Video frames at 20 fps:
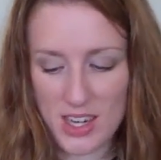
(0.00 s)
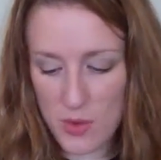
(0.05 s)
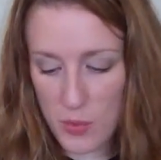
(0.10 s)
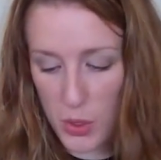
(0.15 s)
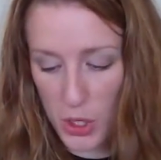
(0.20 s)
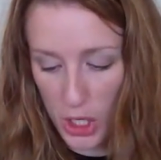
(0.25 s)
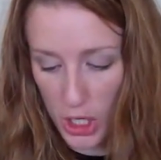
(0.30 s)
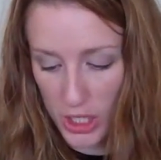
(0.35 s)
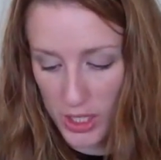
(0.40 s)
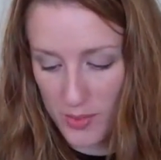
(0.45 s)
It's
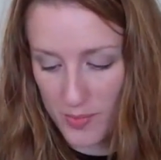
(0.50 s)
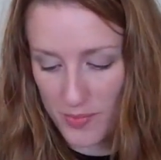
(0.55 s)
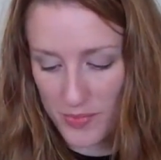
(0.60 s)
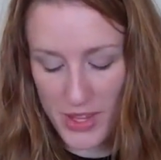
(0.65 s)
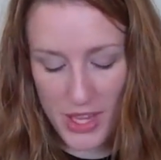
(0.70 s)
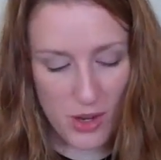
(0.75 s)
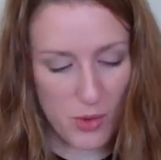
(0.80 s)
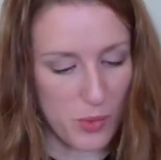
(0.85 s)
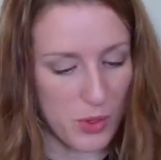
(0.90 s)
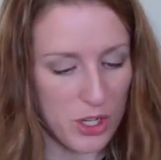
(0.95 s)
gonna
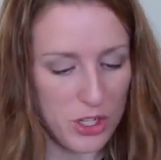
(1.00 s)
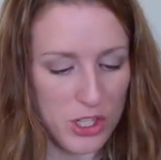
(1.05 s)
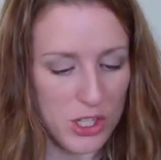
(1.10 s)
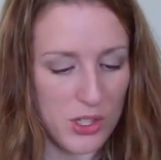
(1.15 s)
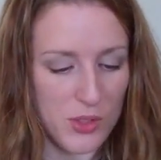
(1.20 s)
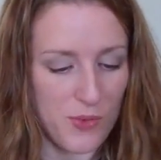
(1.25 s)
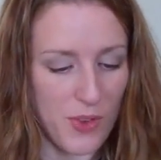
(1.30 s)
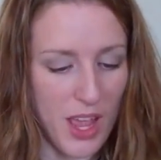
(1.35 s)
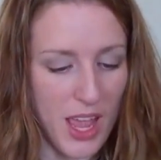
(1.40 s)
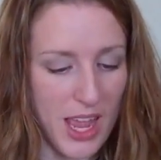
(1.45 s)
work. It'll
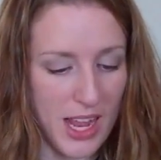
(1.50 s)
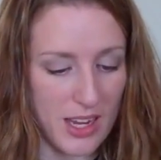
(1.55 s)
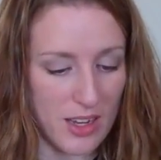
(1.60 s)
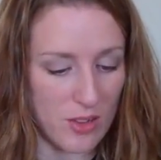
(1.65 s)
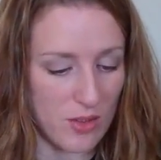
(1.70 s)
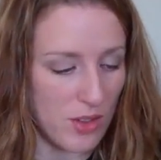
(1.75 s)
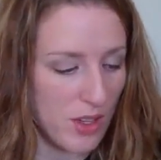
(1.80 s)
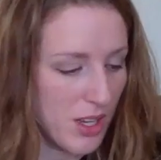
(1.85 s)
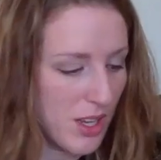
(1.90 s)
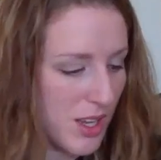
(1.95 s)
work just
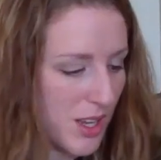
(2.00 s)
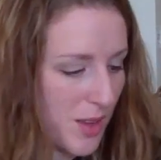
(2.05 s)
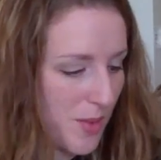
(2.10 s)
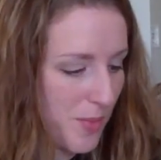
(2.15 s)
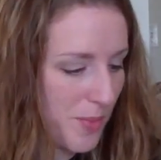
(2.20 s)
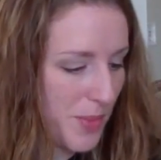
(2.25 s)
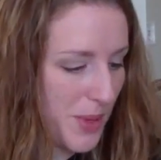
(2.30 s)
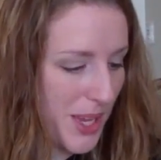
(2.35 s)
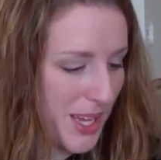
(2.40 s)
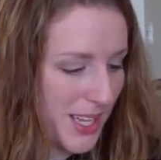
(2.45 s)
fine.
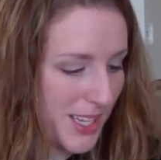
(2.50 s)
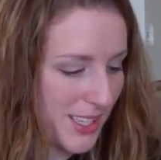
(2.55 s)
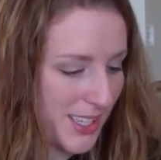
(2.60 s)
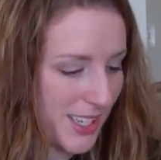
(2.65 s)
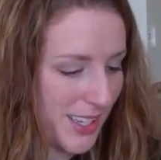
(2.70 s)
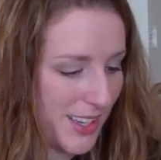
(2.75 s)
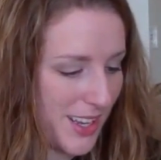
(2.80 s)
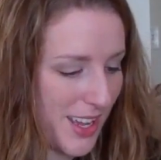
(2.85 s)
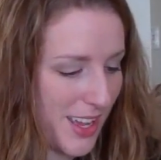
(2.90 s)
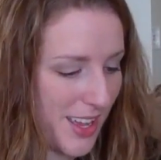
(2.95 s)

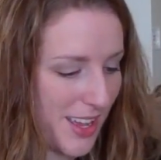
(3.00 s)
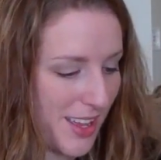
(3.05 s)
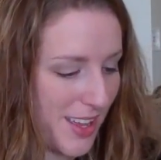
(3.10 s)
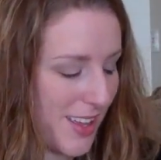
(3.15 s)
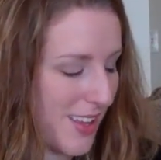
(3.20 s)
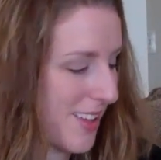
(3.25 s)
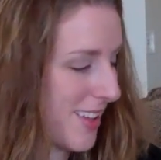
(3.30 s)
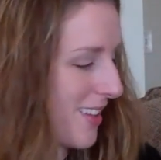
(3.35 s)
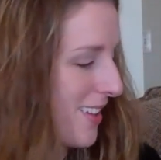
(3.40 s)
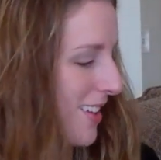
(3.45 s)
But
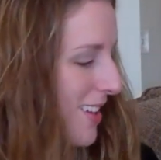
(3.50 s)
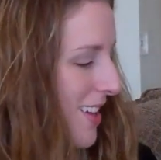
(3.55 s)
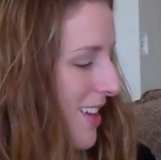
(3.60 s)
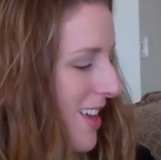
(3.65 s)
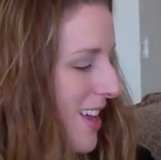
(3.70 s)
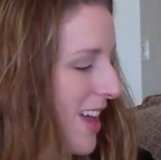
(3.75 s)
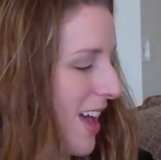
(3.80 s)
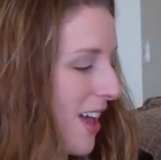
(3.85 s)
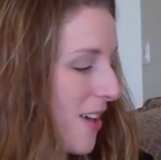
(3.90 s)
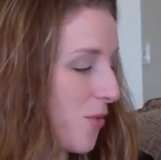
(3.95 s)

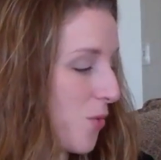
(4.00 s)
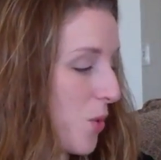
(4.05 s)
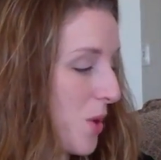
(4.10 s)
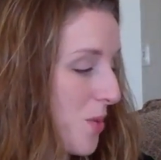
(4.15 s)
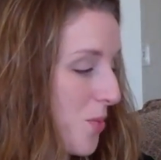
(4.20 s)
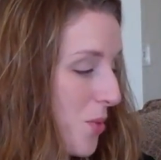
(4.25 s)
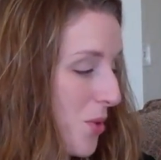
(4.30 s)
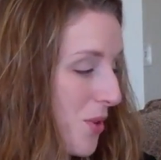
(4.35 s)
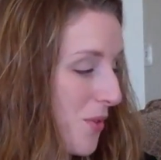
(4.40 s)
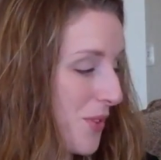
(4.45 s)
I
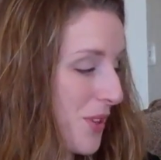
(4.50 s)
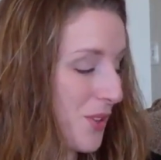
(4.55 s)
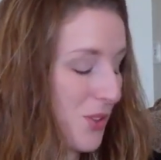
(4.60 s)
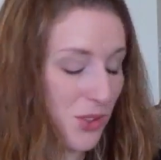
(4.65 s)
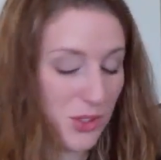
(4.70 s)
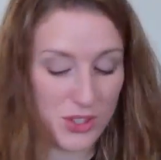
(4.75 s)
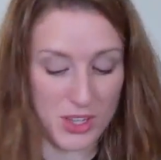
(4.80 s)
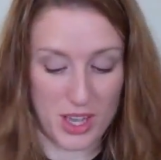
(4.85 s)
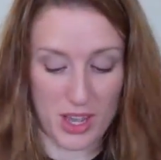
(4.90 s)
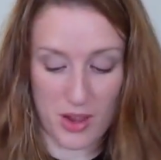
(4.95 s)
have 1 more
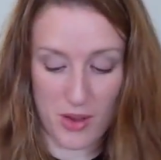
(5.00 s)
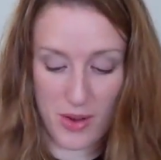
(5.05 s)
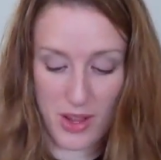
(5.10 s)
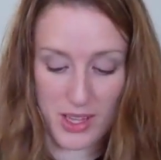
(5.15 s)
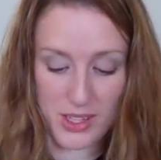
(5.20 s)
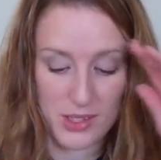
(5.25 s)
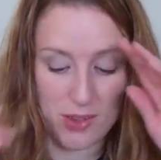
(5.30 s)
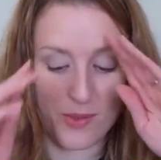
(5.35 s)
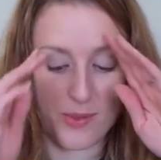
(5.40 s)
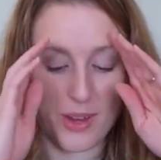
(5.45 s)
of those to
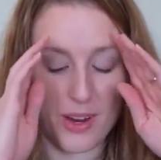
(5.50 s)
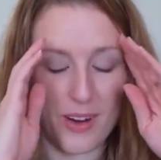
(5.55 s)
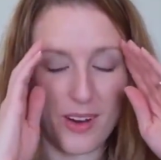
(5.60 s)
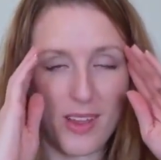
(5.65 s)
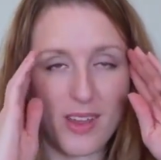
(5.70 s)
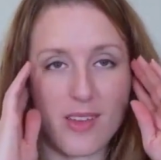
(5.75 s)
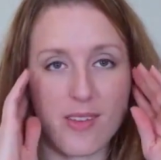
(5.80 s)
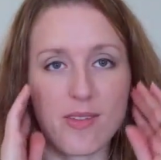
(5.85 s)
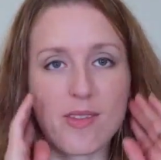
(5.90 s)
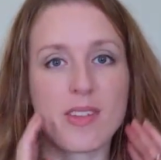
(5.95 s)
go.
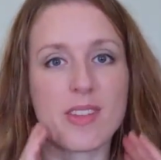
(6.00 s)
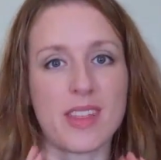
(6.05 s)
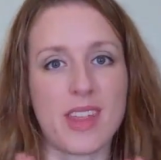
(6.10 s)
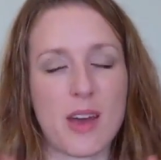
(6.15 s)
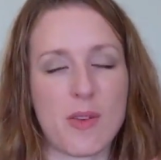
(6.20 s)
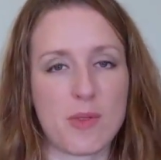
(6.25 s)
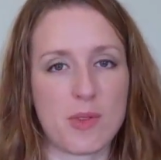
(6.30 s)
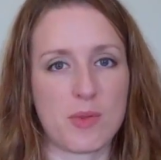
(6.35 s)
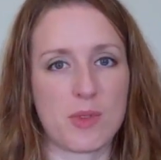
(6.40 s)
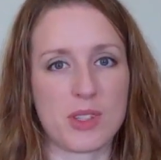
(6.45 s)

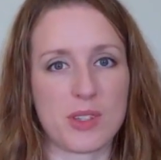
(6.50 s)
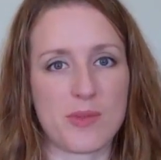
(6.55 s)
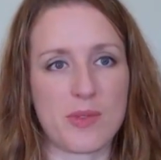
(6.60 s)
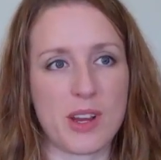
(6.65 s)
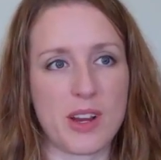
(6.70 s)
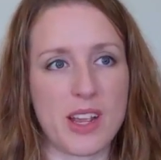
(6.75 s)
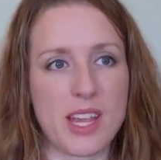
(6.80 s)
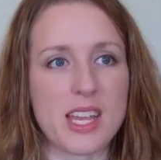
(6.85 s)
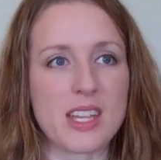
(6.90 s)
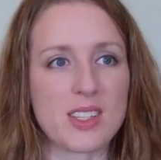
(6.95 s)
That one
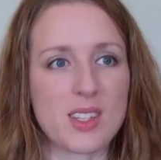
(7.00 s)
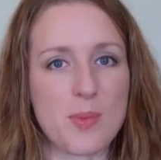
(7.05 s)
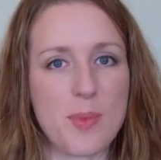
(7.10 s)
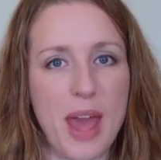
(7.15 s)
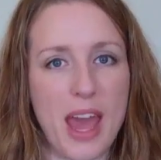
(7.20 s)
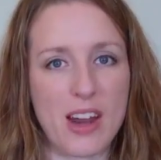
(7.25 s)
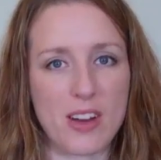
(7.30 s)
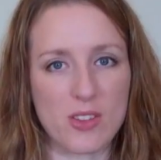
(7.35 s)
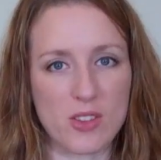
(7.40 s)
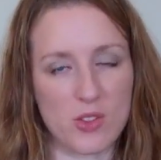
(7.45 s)
was a very
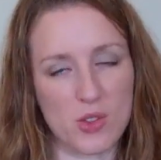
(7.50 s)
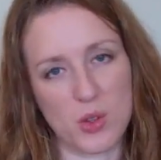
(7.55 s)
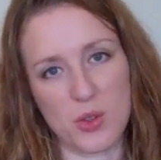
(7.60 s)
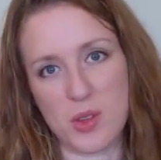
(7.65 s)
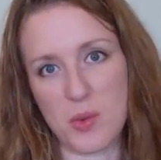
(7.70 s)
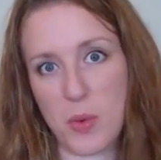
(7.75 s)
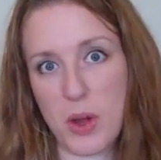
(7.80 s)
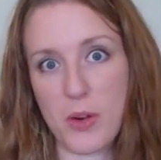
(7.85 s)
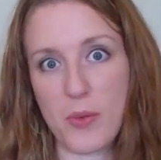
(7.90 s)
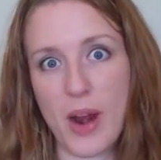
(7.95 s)
easy pattern.
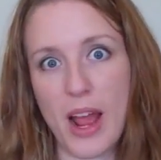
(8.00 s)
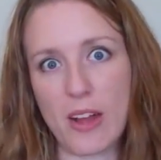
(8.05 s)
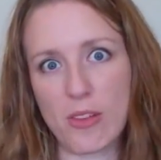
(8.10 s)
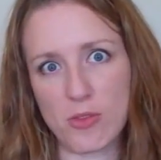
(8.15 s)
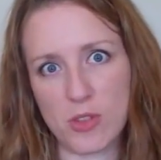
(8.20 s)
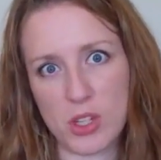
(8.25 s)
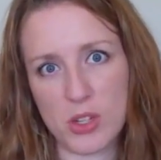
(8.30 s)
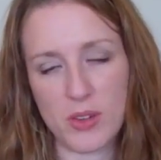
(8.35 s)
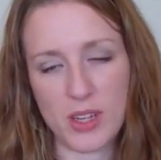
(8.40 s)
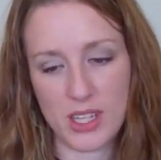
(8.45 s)
There's only 1
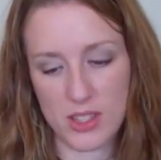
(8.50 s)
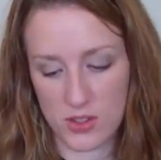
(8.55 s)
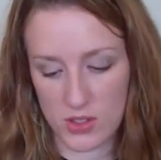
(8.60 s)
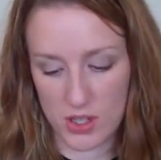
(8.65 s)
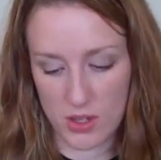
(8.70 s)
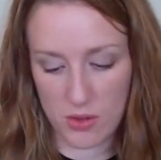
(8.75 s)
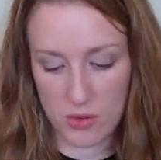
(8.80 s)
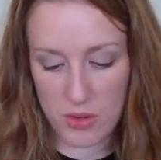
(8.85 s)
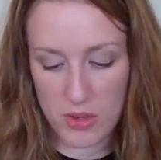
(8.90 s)
round to it.